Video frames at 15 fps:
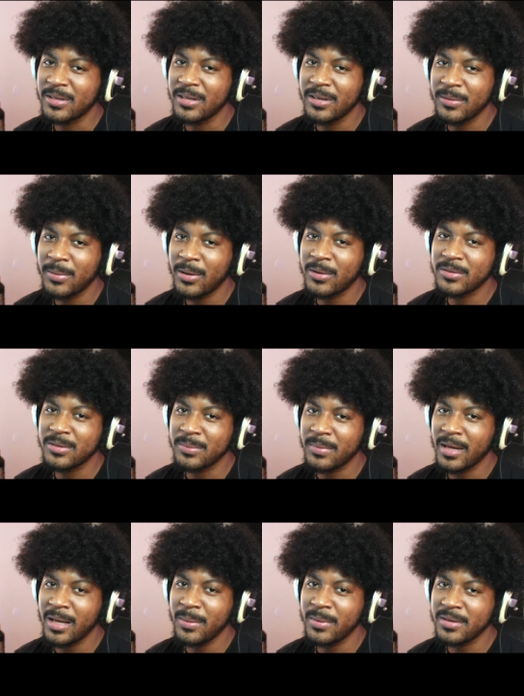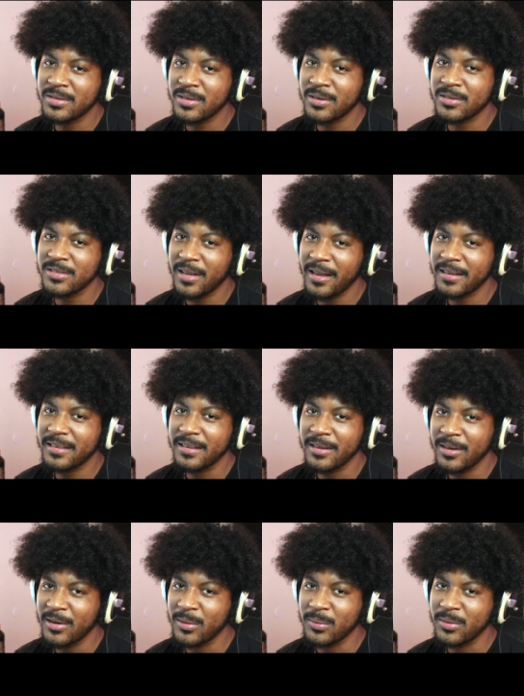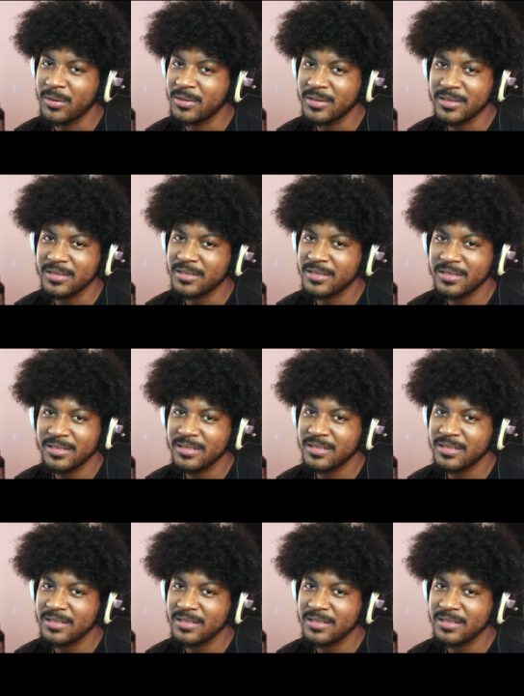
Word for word: T-posing baby starts acting up, you just,